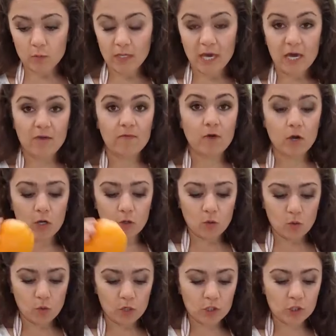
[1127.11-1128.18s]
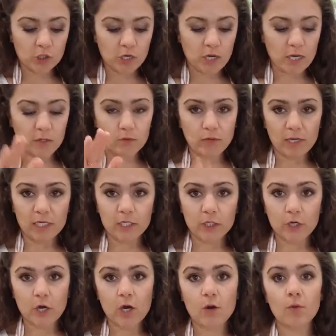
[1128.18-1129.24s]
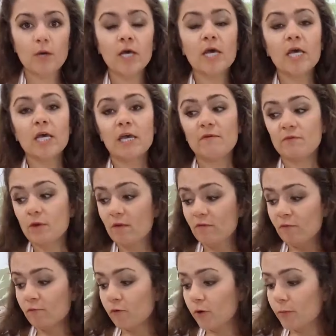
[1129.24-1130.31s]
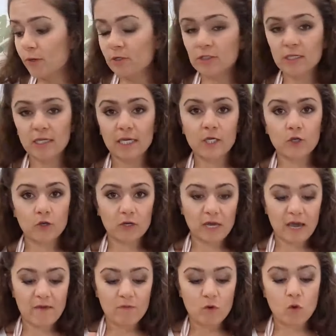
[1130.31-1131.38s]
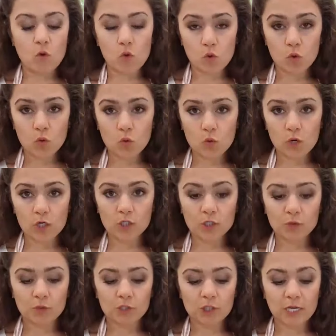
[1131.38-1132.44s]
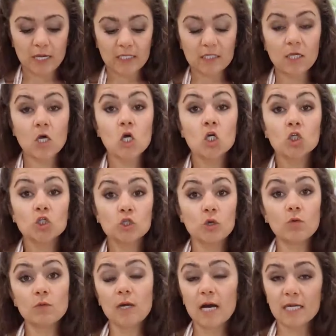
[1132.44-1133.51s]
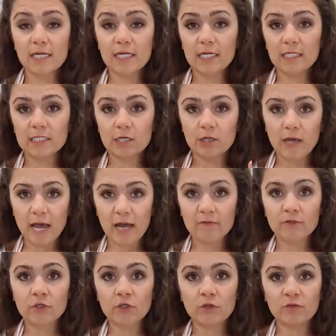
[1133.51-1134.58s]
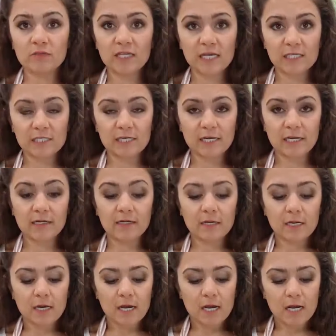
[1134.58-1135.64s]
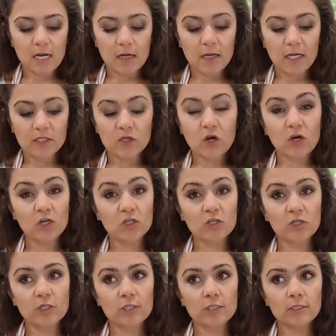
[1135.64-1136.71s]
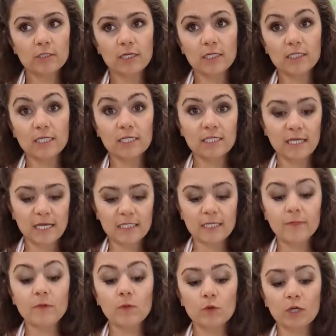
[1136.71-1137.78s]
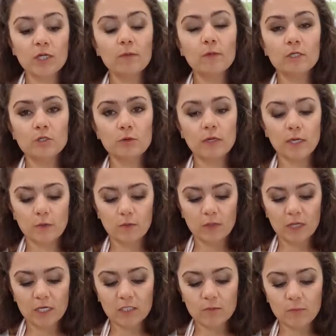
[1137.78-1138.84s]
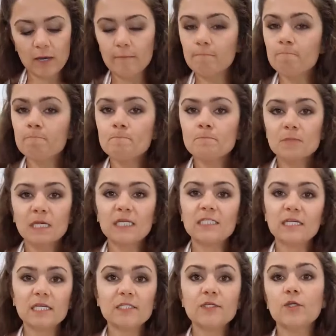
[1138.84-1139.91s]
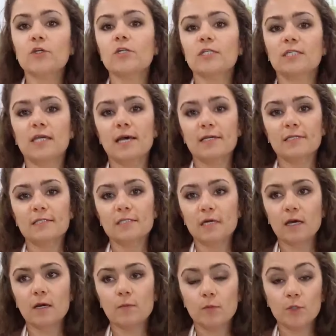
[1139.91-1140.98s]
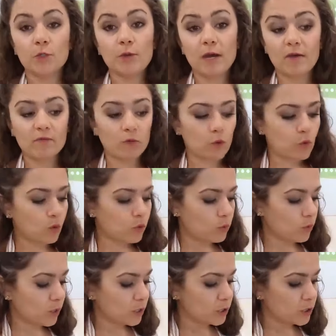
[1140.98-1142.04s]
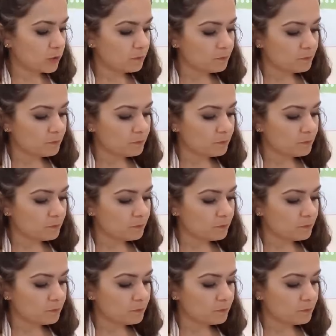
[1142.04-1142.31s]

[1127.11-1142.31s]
We have our orange cut ready to go. If you have a 4-person kit, you're going to have a whole orange, in which case don't cut it until after you've zested it. It's harder to zest. I mean, we're going to be doing it with this, but it's easier to zest when you have the whole orange.